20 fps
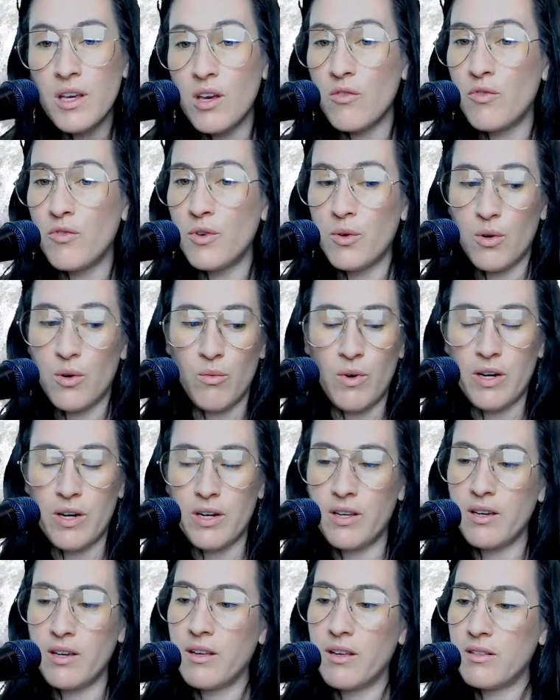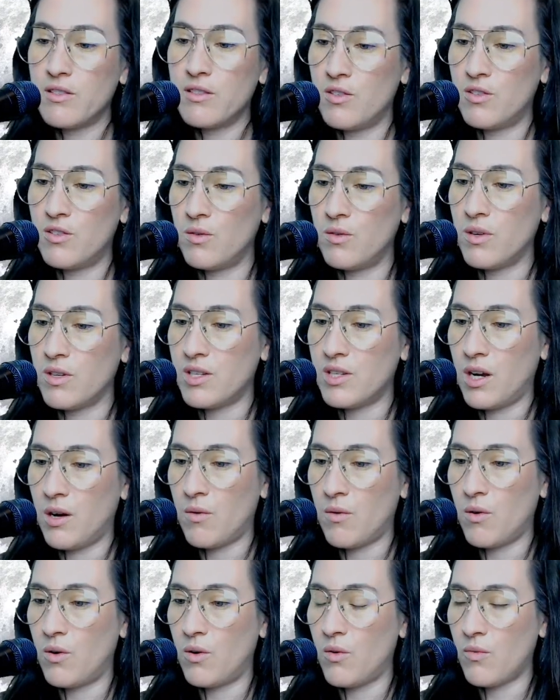If you are wanting to do a
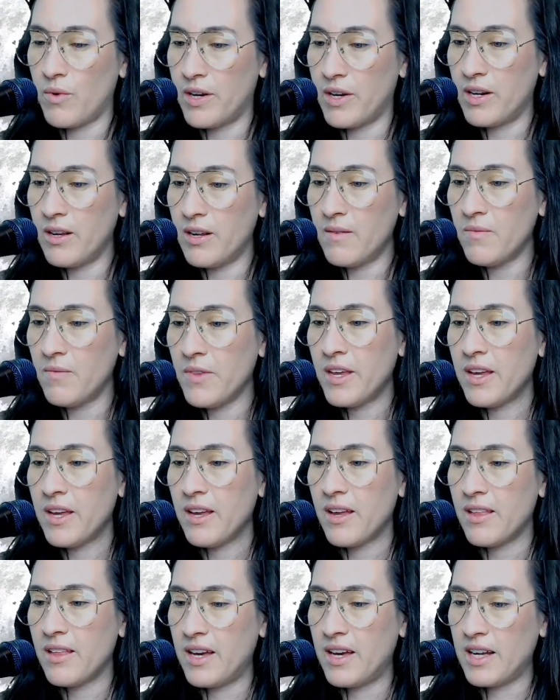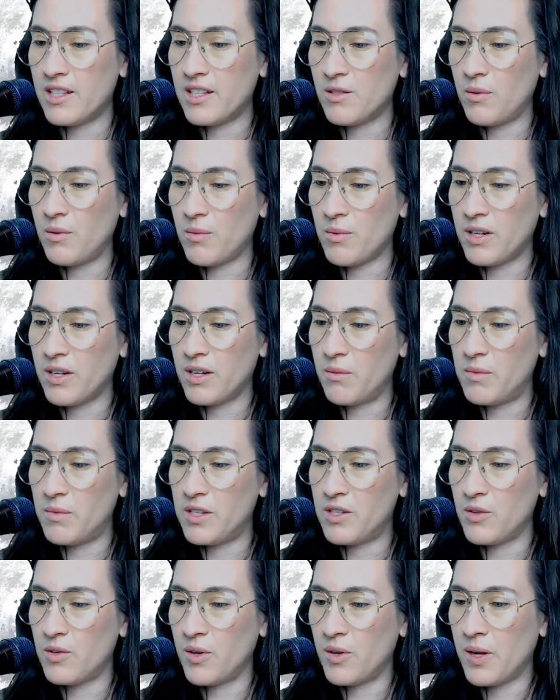tarot reading, that's what we're going to be
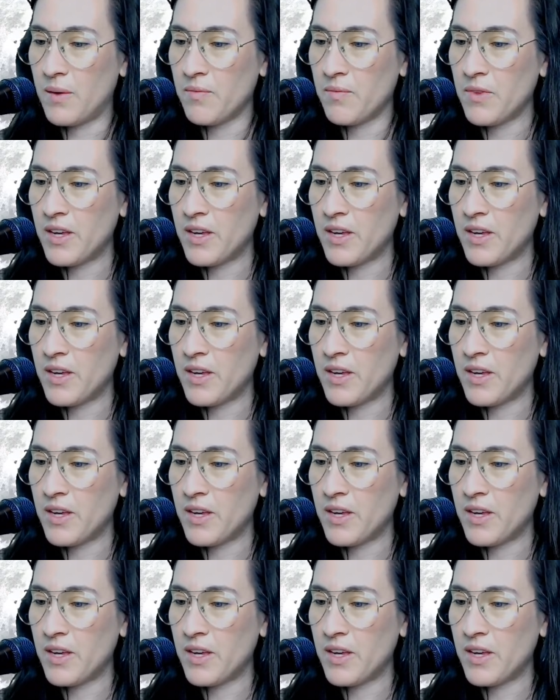doing.